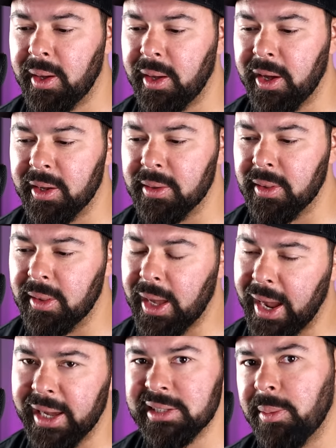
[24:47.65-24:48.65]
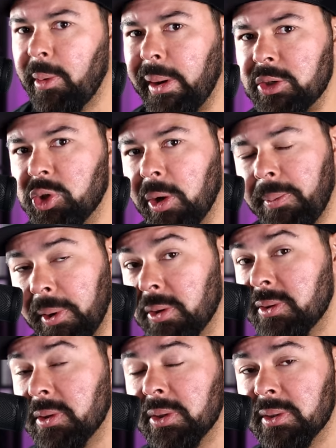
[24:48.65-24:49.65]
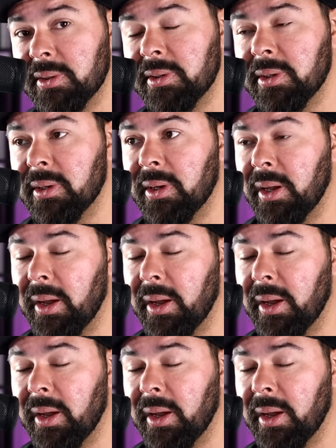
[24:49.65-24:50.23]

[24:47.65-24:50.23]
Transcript: I asked him about Trey Pierce because